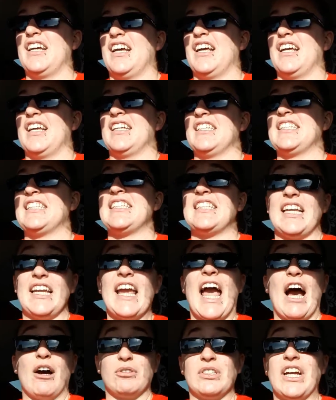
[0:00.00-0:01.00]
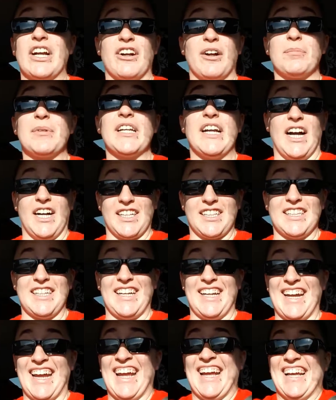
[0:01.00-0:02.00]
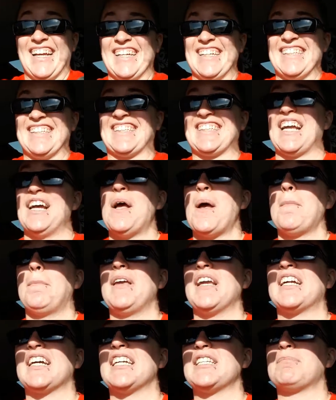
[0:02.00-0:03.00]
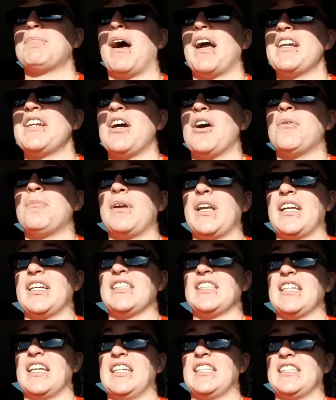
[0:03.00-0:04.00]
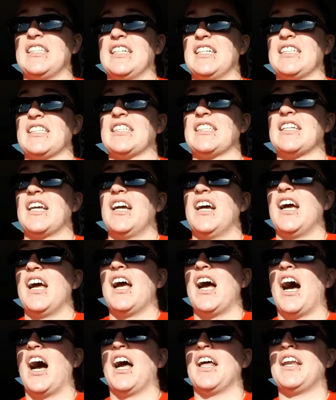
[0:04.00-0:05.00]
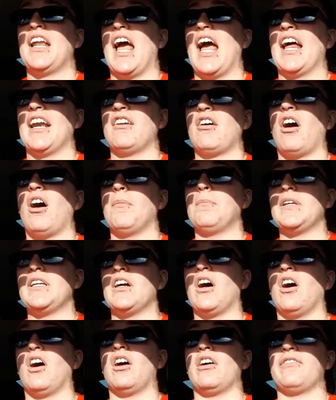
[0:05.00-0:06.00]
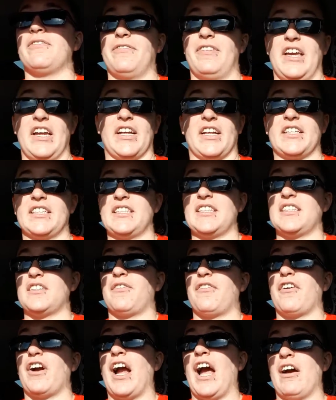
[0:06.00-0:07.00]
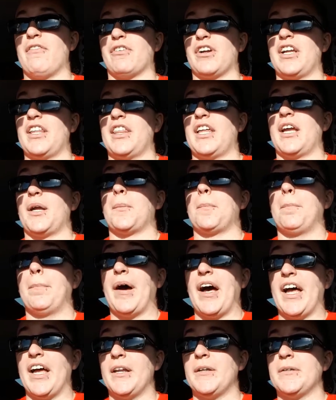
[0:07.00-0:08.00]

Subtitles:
see how terribly ugly it is, because by no means is this an end-all be-all fix for everything, but